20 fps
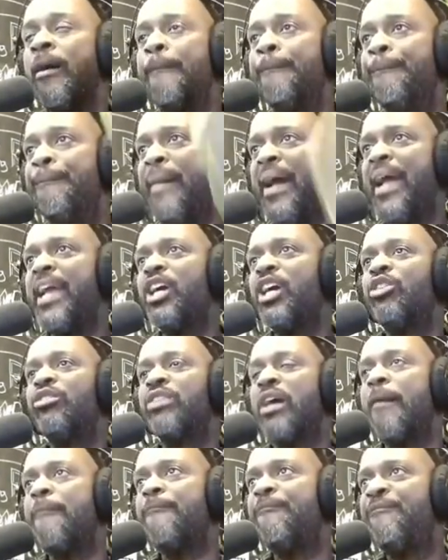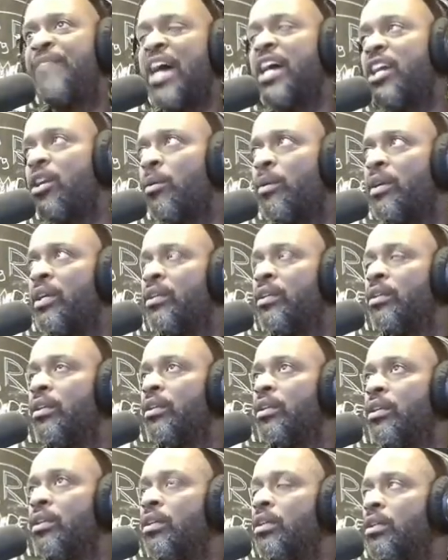mangled up veteran.
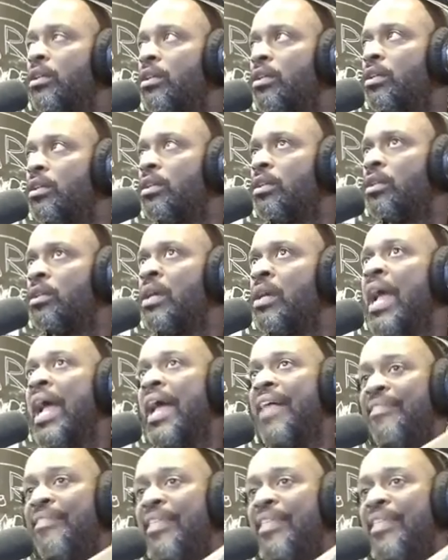And